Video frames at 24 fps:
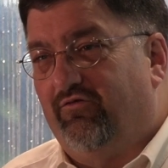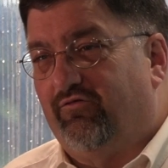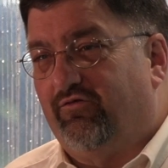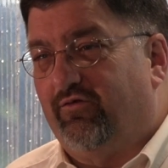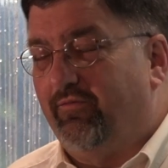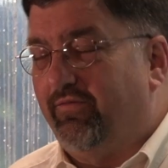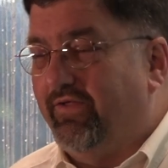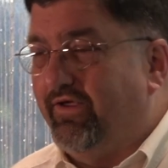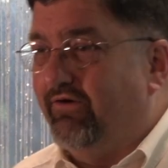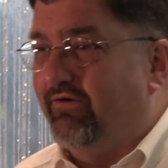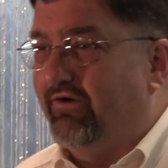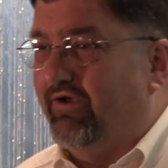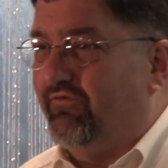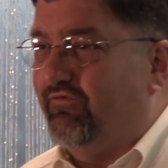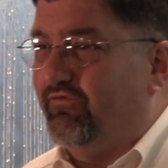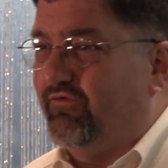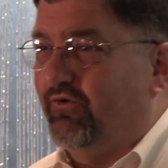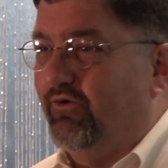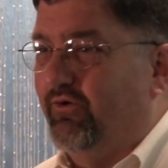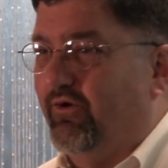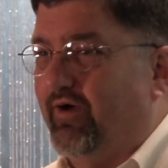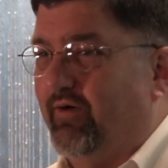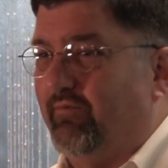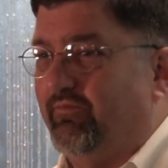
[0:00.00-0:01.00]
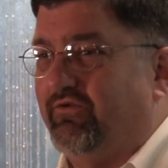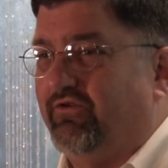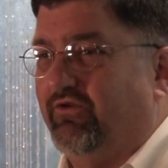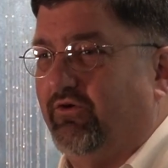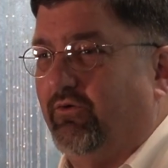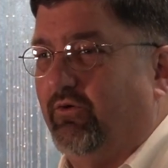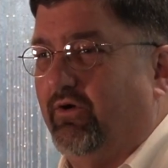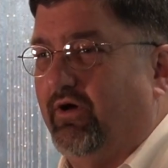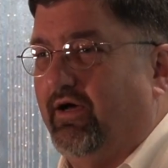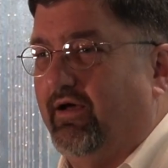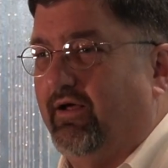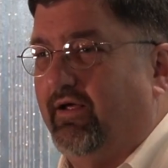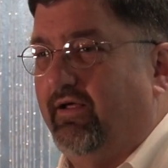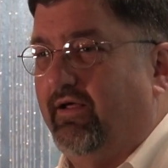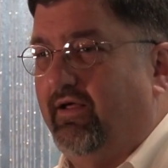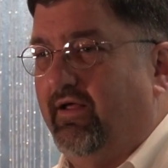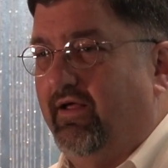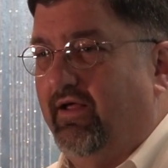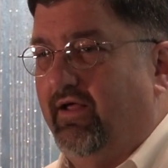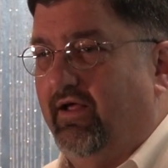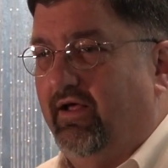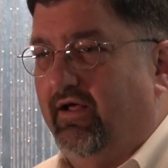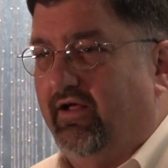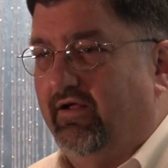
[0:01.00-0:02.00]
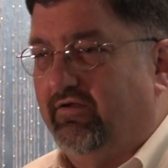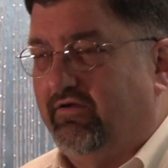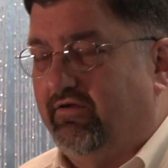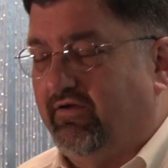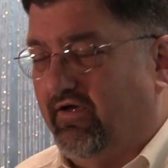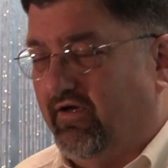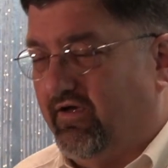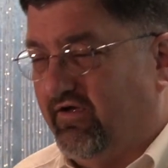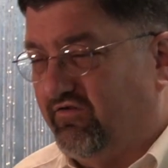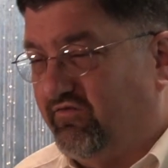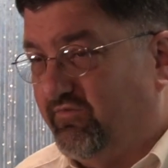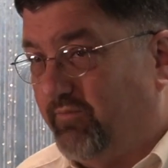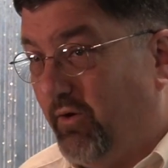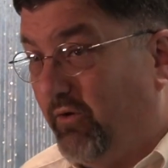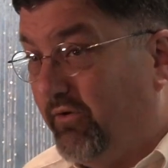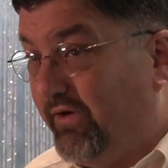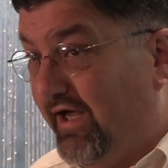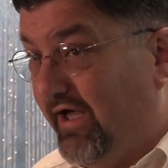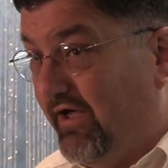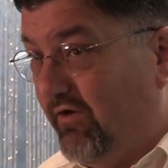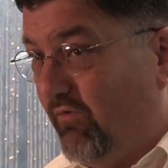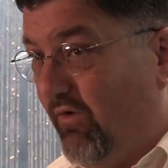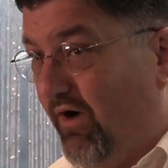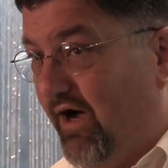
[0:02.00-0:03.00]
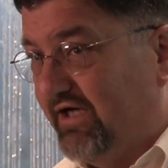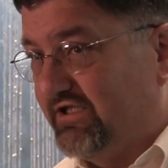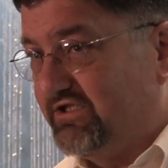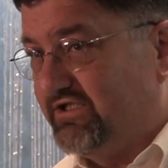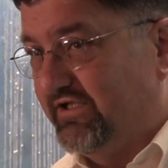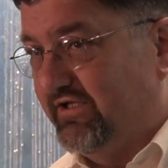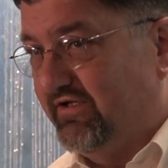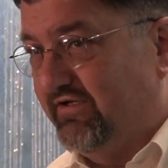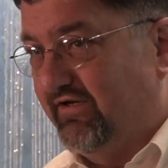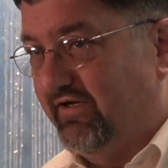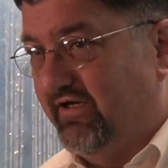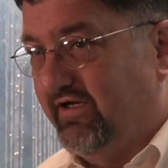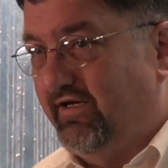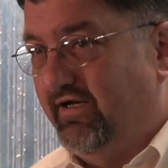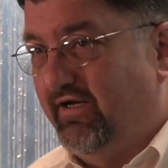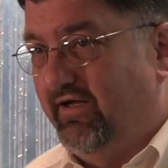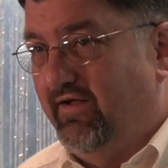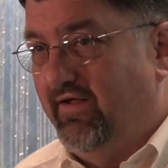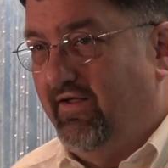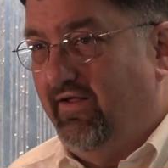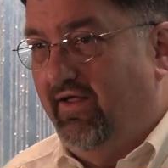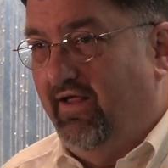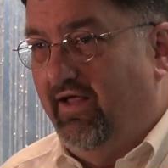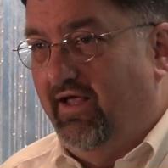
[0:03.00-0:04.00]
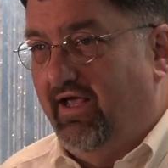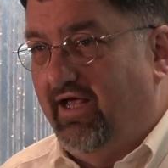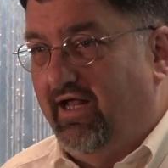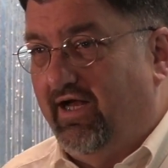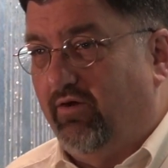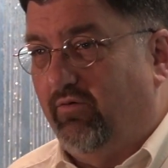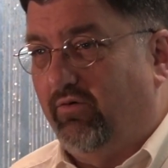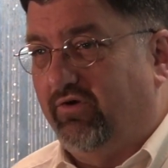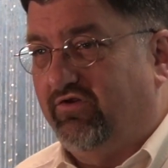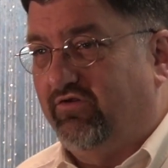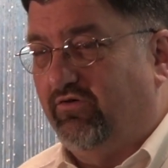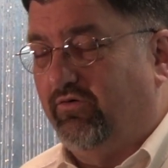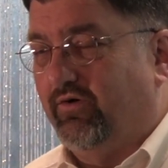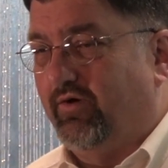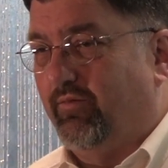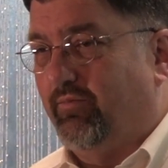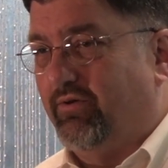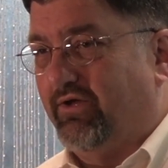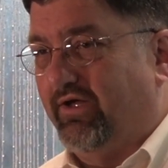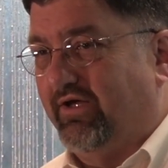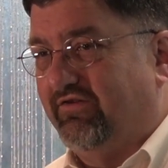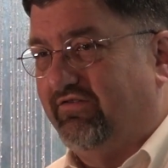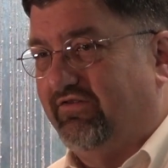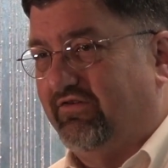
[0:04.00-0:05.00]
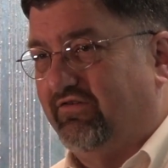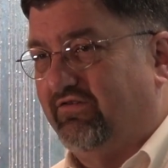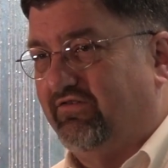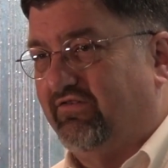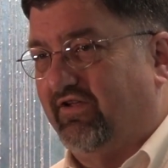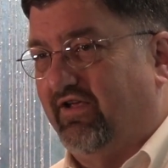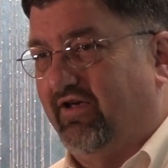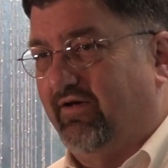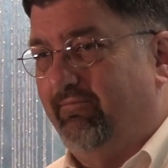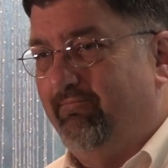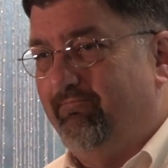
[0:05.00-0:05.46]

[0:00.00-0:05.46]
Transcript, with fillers: From there, I flew up to Spokane, Washington, and I went to places